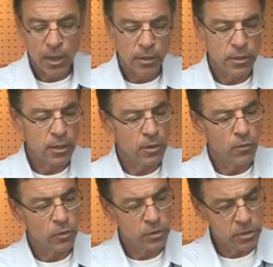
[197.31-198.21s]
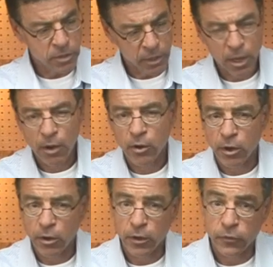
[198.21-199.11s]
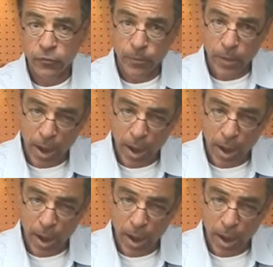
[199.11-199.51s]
and within the carrier, it's a